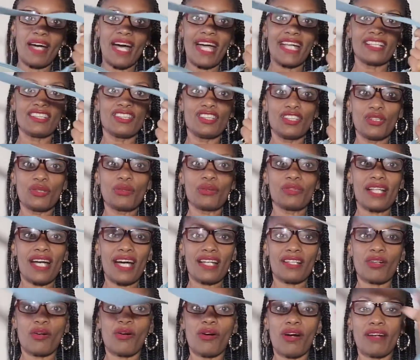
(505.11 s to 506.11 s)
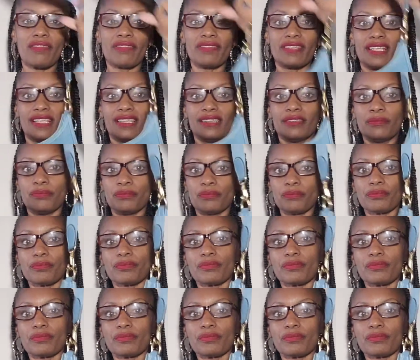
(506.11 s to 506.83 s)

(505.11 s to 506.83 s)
I do not often